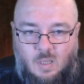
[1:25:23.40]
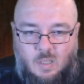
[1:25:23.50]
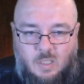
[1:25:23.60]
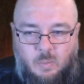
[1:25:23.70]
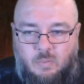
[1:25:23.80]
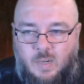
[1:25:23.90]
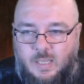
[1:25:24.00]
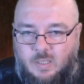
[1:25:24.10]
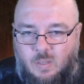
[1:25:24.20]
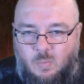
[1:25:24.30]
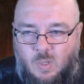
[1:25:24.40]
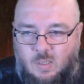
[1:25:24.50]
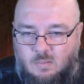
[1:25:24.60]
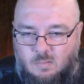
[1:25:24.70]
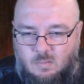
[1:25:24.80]
Should we raid
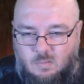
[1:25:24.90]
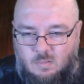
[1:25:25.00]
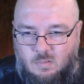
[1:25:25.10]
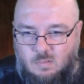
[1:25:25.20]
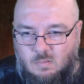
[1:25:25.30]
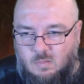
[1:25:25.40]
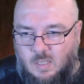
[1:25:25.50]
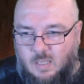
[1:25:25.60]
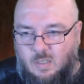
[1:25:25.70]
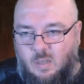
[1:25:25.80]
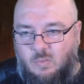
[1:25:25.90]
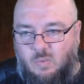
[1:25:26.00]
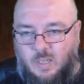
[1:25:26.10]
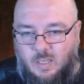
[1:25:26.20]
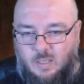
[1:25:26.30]
someone? Let's go and
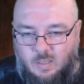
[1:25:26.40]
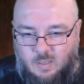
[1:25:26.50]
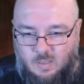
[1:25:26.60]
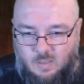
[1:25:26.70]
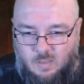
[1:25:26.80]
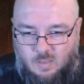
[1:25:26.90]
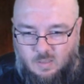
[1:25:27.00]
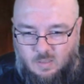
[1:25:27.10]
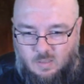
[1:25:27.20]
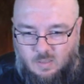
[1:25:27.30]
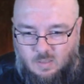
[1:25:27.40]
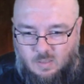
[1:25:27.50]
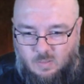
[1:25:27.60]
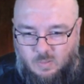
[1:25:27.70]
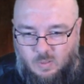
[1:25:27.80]
raid.
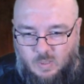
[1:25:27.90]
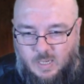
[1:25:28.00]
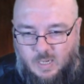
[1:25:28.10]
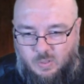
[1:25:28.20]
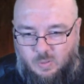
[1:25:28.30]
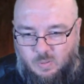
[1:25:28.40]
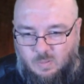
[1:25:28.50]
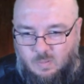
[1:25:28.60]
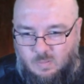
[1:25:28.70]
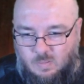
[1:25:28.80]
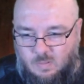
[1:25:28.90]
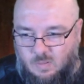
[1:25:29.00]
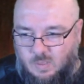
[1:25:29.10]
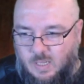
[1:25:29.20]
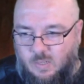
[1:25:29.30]
We've got casual.
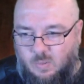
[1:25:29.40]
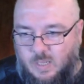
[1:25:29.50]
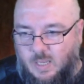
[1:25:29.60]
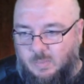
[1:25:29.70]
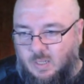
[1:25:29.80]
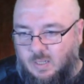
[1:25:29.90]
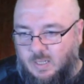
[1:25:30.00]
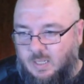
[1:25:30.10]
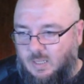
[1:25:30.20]
Casual gamer guy.